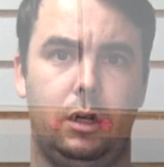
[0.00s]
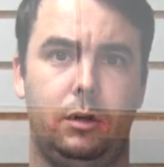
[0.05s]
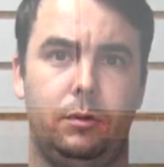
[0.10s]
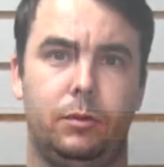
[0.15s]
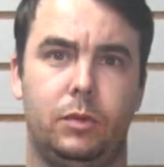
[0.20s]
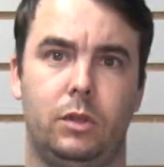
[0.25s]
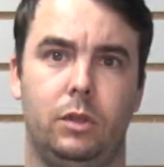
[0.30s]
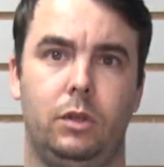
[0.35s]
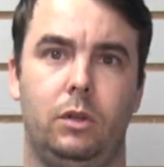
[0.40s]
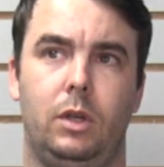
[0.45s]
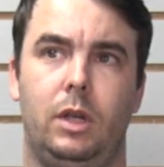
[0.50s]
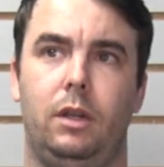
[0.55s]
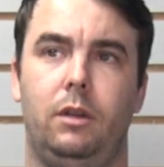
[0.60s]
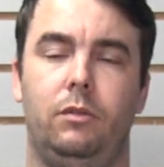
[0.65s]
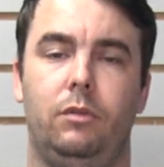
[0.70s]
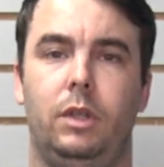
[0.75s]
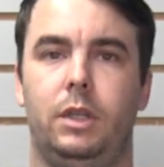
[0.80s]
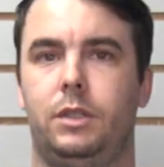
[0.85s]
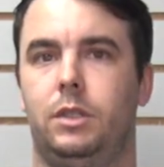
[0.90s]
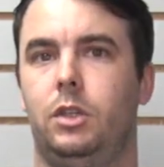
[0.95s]
So you'll
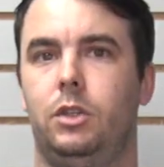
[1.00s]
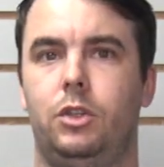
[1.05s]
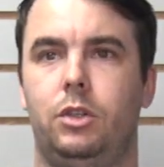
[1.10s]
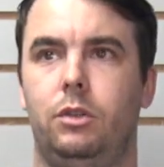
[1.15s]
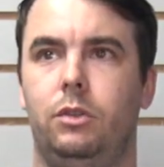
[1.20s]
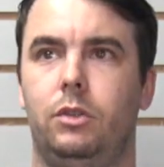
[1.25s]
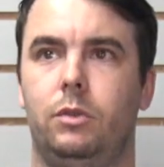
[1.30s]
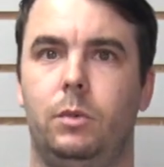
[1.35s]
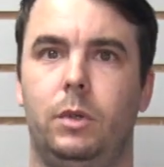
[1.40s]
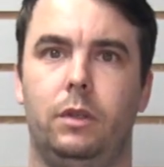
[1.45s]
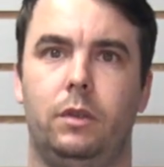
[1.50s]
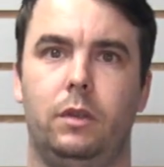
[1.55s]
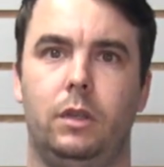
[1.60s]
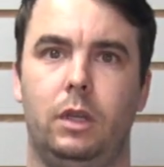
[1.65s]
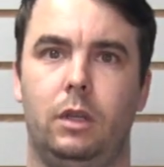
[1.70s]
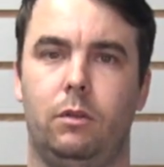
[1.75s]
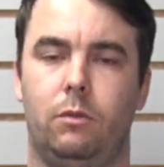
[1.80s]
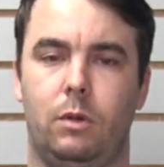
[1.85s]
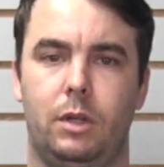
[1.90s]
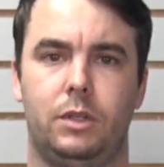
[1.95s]
have less issues with
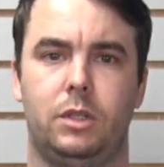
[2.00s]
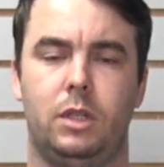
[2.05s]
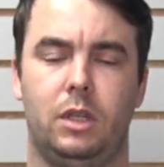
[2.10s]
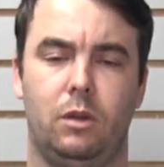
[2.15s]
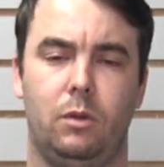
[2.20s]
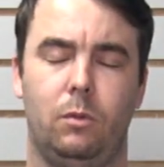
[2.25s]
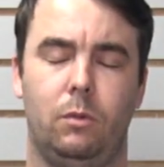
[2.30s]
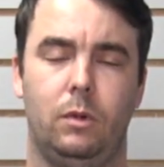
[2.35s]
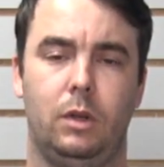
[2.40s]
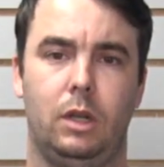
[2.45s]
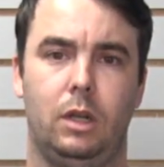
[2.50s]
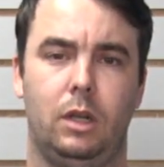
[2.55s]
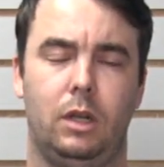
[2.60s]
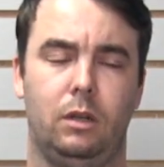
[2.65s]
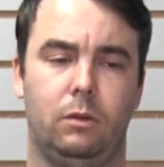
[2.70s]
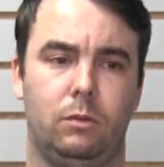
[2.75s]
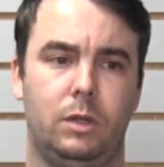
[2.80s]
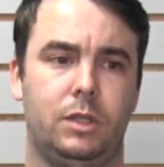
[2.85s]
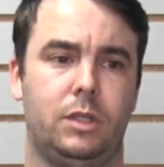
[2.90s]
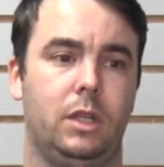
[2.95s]
it
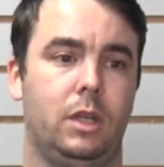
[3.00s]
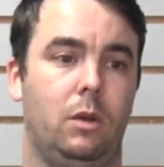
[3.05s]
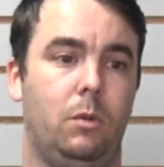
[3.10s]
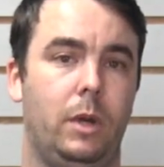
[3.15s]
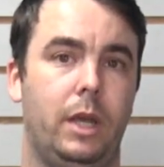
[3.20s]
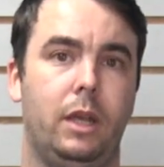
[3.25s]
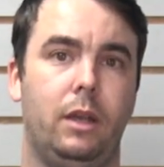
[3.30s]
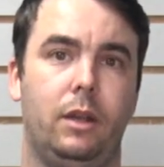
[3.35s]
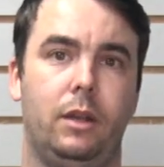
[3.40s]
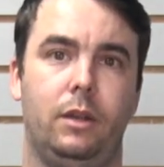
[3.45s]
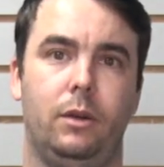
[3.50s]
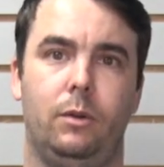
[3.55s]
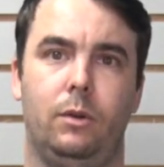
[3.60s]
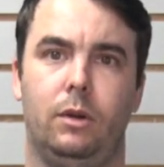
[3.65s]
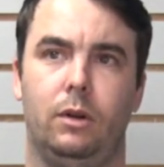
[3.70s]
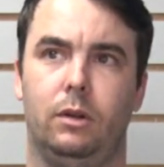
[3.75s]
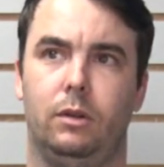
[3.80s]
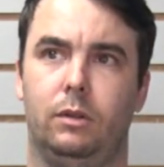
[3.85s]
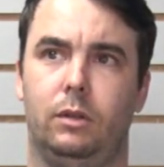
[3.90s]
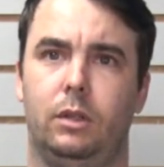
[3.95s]
rusting away
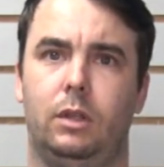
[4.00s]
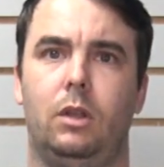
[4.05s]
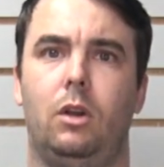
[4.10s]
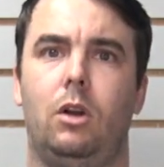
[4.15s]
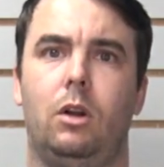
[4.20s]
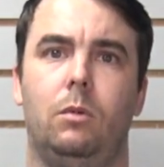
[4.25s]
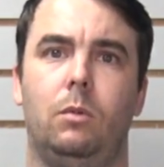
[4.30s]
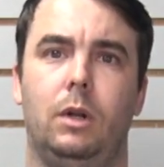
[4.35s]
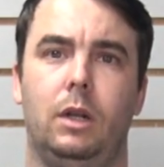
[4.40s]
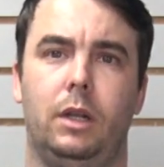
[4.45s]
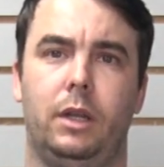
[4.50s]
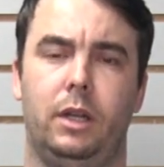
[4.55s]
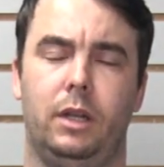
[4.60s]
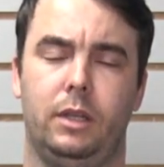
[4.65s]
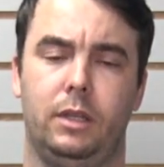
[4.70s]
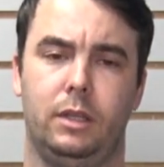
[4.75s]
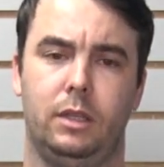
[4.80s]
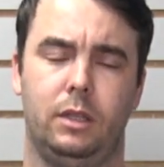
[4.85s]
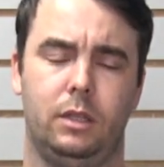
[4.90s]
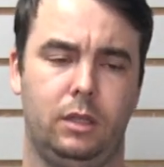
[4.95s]
or the hardware
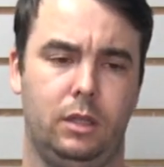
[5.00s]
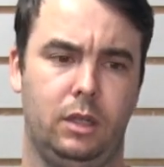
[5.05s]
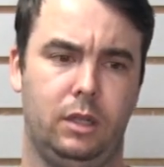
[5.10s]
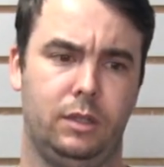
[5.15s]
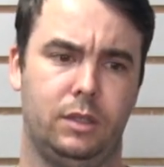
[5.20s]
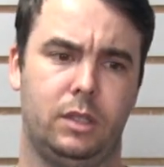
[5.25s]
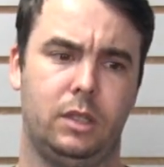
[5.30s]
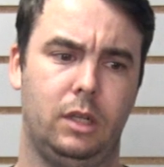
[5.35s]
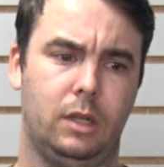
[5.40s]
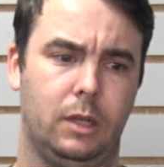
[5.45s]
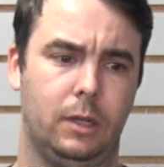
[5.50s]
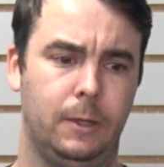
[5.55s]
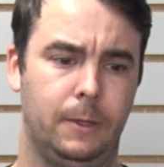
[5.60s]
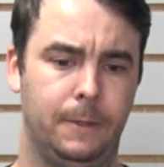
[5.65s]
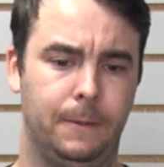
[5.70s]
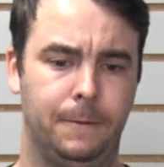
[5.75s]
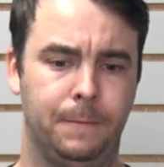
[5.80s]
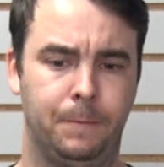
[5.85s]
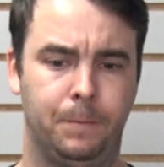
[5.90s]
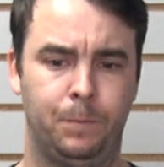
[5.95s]
getting stuck.
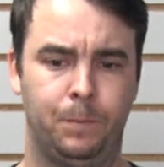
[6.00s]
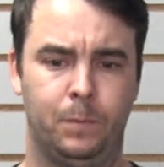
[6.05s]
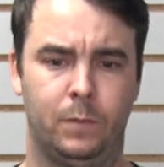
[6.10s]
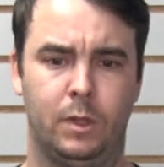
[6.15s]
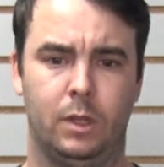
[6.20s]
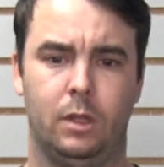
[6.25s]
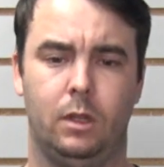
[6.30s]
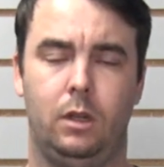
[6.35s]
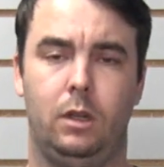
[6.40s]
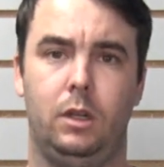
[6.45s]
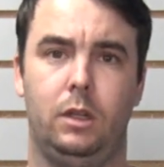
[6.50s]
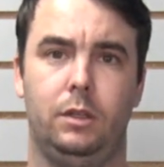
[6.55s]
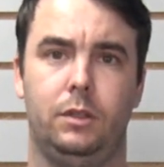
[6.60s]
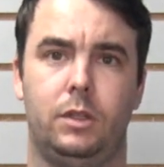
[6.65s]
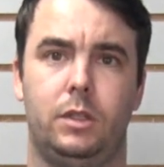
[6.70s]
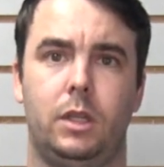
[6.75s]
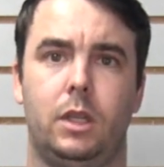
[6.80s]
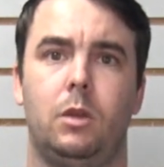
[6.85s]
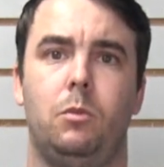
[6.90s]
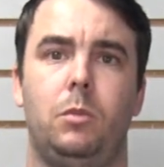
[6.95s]
The
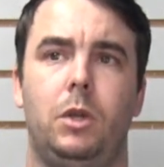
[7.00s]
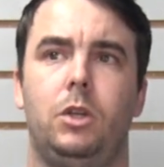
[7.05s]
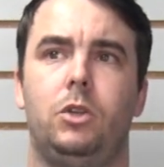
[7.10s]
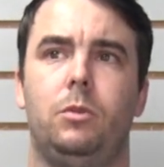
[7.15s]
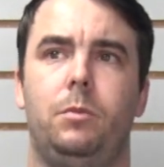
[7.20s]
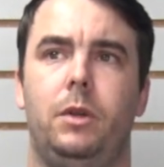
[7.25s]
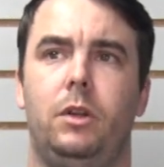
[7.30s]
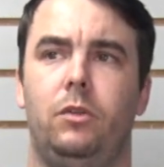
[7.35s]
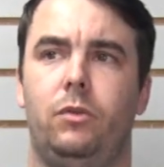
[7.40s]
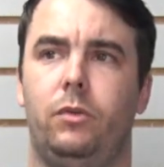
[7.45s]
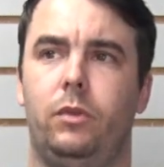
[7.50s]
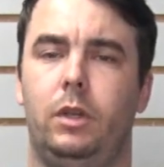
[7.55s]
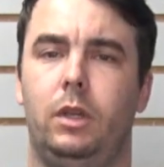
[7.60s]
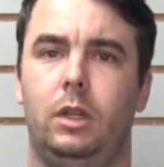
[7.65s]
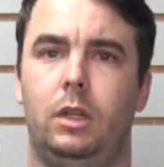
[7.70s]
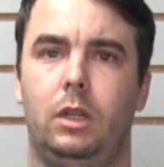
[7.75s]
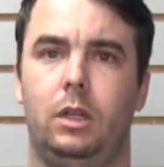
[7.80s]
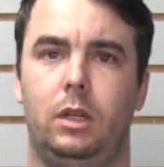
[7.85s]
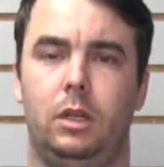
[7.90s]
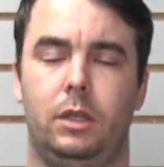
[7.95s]
second major
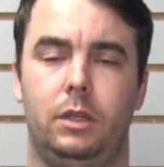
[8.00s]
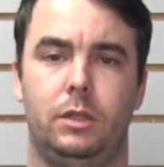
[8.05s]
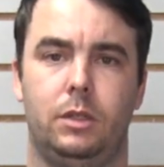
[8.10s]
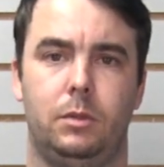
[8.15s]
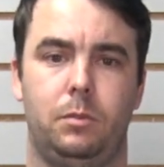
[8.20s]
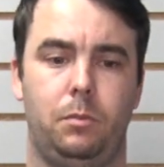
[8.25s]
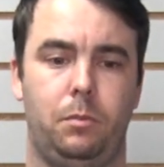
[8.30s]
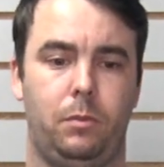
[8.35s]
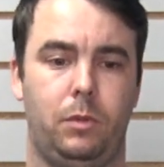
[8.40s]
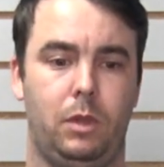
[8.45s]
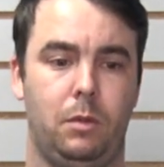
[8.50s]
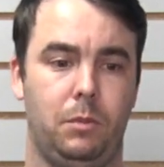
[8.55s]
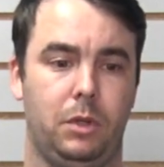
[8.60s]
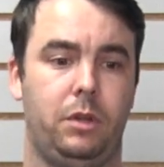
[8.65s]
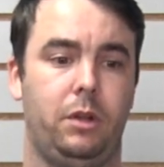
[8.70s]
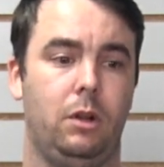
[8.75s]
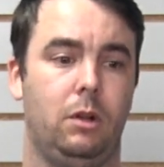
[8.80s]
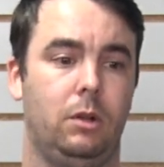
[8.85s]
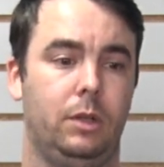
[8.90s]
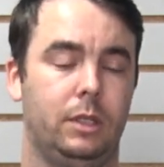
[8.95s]
benefit is the
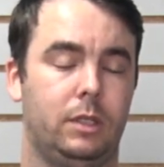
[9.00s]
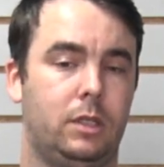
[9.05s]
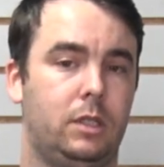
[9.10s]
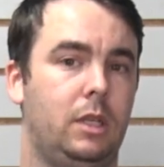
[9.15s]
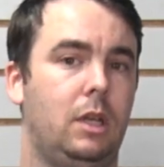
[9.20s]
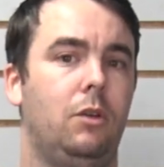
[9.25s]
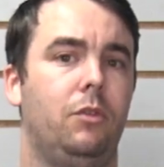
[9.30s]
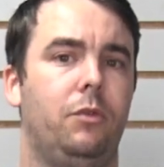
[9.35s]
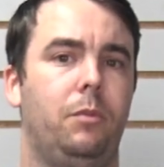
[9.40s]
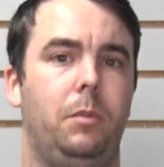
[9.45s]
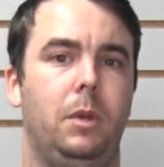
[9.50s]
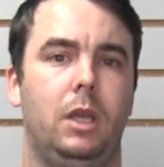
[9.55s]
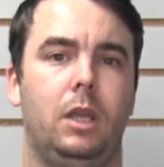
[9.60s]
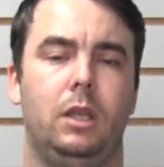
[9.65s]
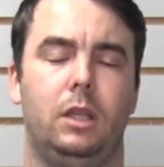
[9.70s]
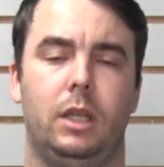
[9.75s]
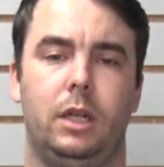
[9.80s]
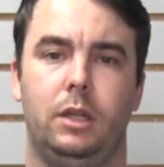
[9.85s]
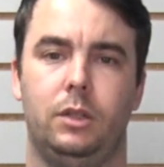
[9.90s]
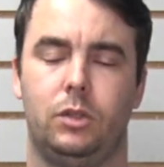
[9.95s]
material itself,
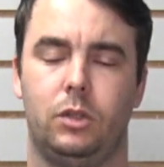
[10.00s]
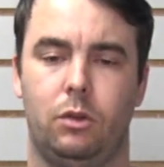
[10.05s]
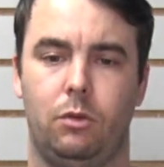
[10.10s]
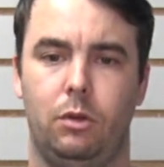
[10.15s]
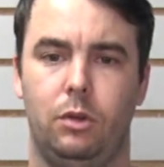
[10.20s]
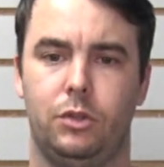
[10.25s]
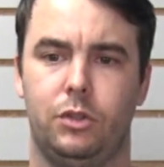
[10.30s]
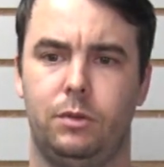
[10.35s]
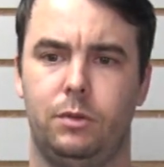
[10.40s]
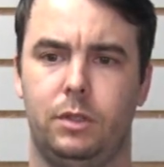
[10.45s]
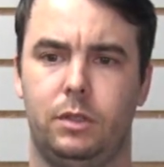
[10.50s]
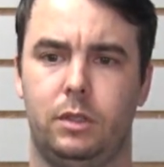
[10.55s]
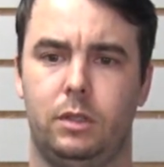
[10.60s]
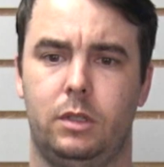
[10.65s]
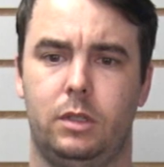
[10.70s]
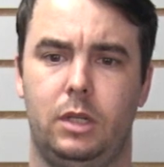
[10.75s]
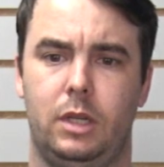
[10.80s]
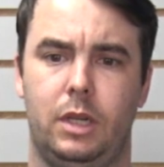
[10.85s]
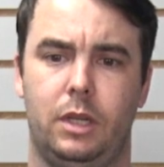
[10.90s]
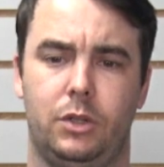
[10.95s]
being that it's corrosion
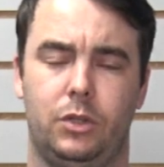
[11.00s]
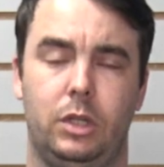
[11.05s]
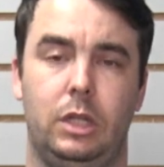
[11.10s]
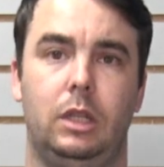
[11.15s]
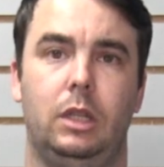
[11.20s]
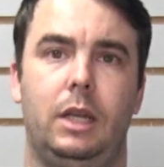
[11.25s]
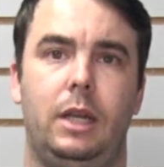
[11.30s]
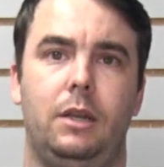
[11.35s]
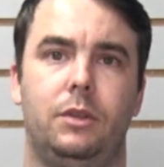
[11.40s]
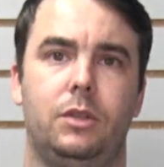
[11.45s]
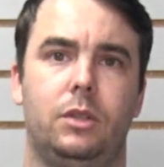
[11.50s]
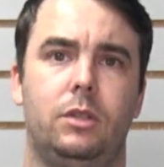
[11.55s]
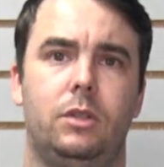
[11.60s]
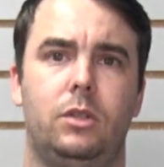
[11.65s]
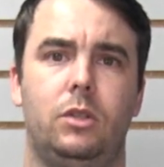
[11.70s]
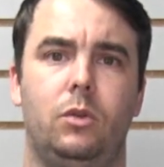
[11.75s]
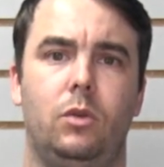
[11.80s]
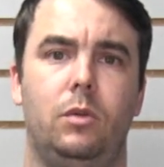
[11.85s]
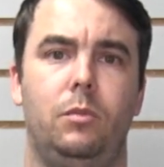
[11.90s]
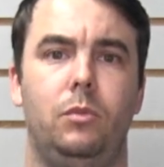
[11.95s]
resistant, actually allows
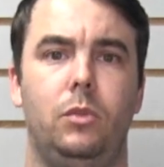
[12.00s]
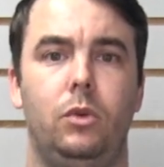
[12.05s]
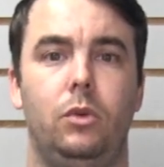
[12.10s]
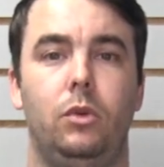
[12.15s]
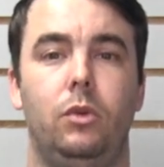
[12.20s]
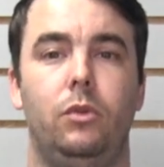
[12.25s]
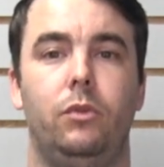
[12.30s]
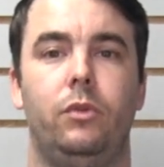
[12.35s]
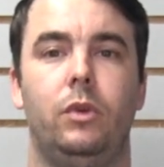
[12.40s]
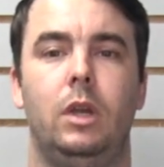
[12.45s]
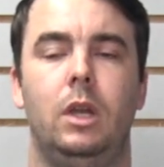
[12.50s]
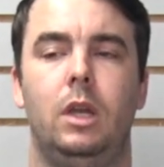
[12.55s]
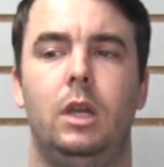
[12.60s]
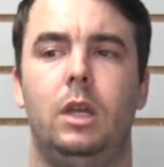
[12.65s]
us to remove